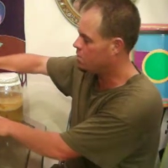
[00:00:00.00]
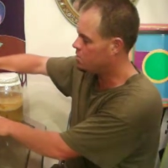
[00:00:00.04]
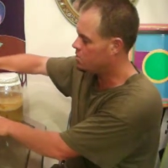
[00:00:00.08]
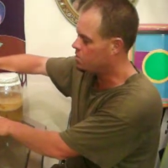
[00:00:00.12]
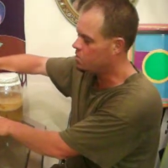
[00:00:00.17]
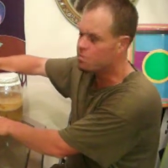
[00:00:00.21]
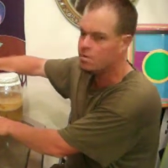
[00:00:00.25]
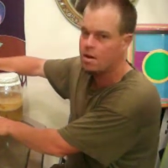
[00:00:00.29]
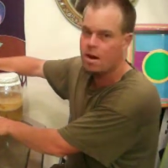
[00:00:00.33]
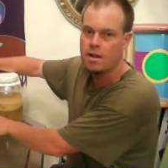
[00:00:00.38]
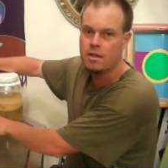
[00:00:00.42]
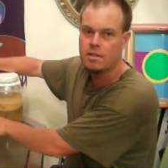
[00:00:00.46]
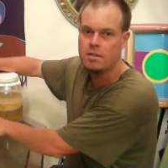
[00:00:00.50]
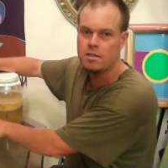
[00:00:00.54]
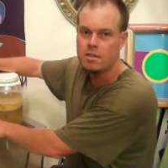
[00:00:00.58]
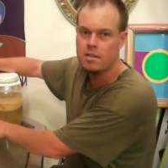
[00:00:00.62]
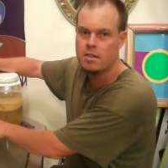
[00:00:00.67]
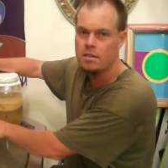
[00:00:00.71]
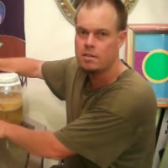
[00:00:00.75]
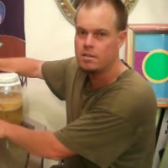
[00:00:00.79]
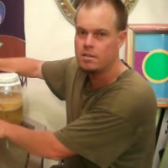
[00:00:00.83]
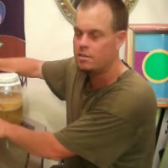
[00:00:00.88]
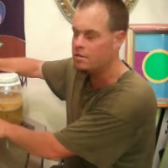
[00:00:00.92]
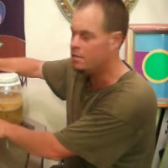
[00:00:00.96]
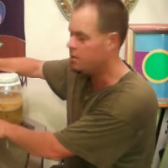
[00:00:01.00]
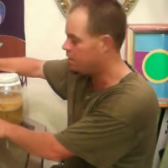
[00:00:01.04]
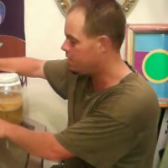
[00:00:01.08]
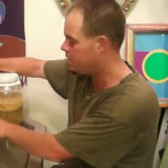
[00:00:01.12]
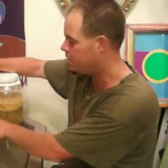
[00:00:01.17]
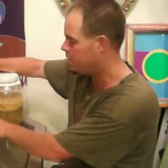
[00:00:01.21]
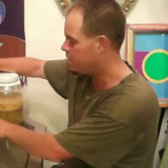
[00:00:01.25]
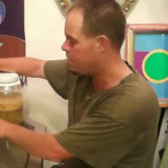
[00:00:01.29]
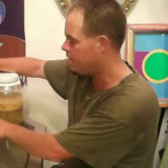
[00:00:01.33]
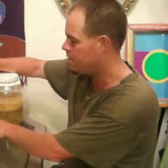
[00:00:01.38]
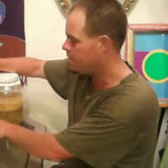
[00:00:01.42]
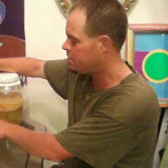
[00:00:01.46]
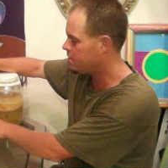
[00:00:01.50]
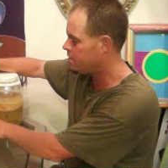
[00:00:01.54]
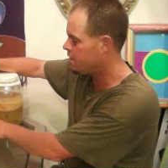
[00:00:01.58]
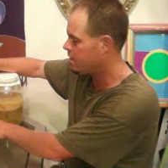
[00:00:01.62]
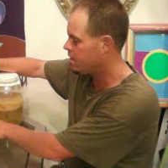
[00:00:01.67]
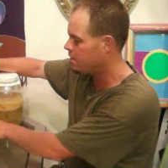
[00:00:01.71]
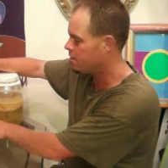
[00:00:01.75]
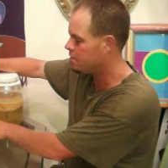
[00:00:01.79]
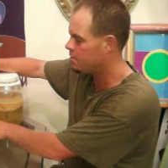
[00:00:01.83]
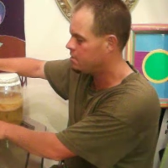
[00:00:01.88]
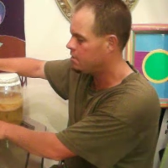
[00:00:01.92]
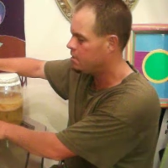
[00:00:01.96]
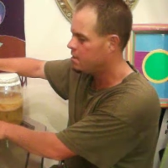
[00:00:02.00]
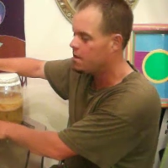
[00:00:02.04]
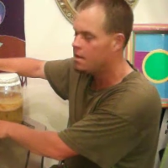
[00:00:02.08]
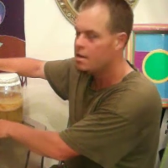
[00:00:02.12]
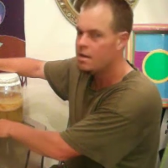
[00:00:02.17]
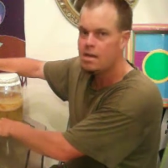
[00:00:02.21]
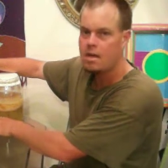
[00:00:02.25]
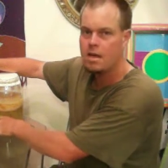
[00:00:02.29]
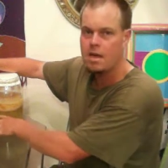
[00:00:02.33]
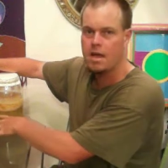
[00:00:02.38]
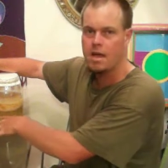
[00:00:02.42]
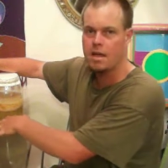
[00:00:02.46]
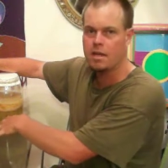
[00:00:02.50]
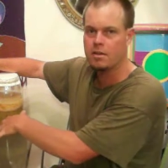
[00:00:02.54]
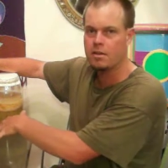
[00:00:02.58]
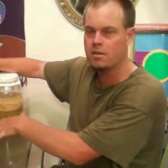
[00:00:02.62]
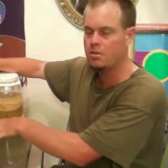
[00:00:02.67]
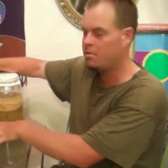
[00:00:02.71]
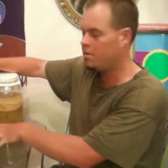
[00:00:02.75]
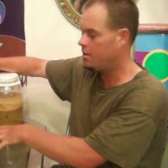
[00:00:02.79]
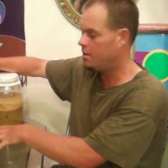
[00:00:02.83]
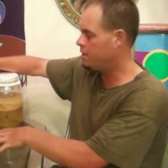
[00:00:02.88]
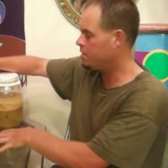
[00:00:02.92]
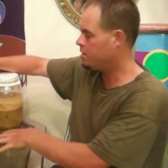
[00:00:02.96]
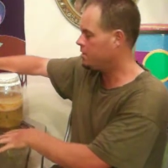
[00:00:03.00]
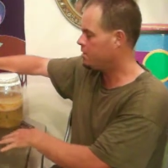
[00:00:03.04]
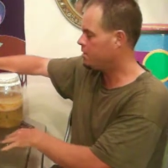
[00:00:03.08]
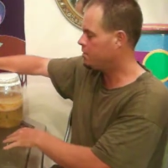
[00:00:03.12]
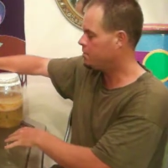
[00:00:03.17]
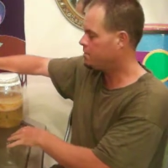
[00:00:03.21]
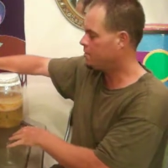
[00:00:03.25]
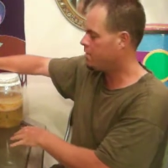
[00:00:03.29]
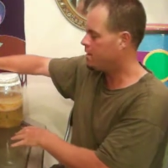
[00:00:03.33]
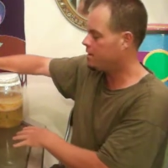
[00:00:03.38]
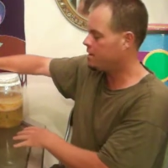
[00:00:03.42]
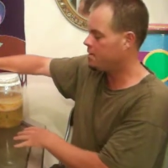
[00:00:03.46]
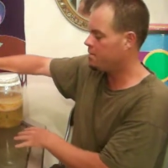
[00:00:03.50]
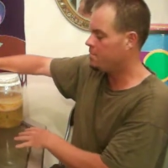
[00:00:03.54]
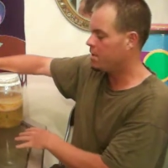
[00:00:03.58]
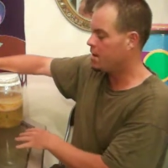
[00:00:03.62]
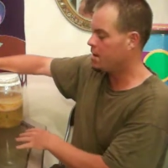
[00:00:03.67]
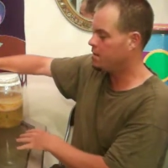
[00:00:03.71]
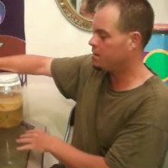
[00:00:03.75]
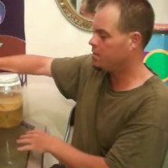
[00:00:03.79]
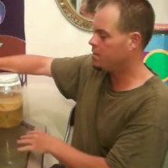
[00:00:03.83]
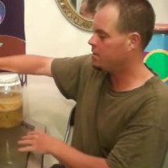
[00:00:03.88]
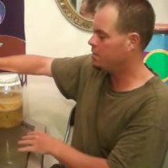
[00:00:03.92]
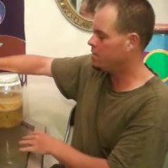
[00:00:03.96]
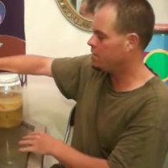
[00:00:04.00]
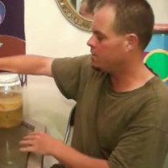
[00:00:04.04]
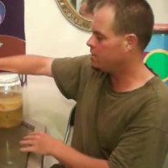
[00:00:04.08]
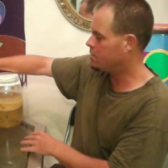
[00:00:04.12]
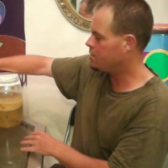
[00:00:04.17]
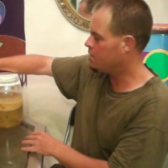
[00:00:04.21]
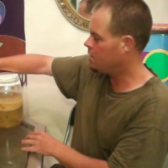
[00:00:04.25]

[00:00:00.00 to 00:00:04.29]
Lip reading: directly into your intestines and creates the friendly bacteria.